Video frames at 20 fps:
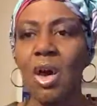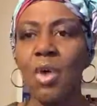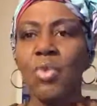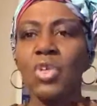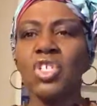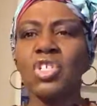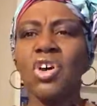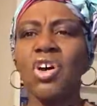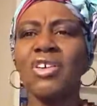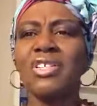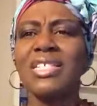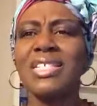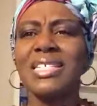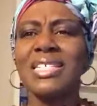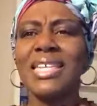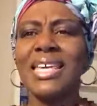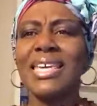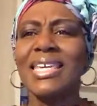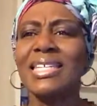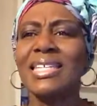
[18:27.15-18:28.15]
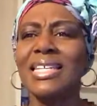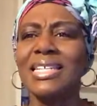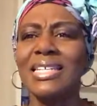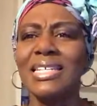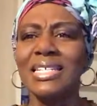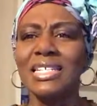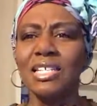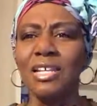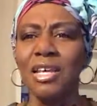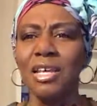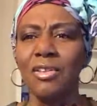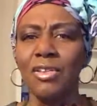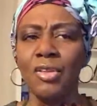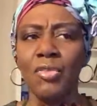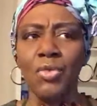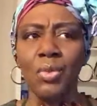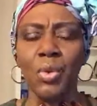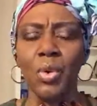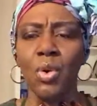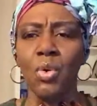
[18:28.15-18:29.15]
which causes the tickliness in the
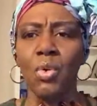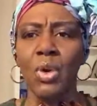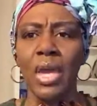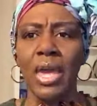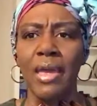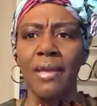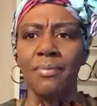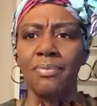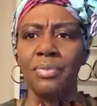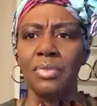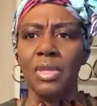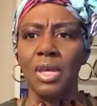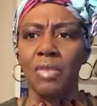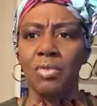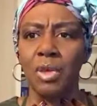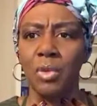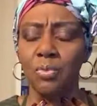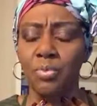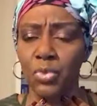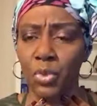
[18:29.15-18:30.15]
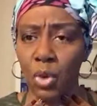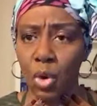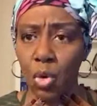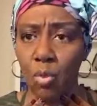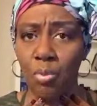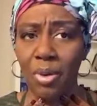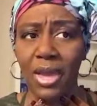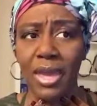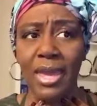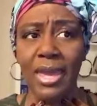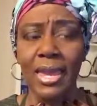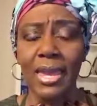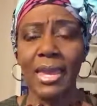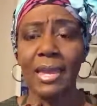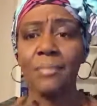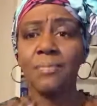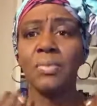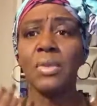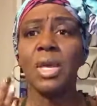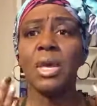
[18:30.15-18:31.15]
throat and the throat
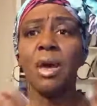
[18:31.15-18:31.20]
pain,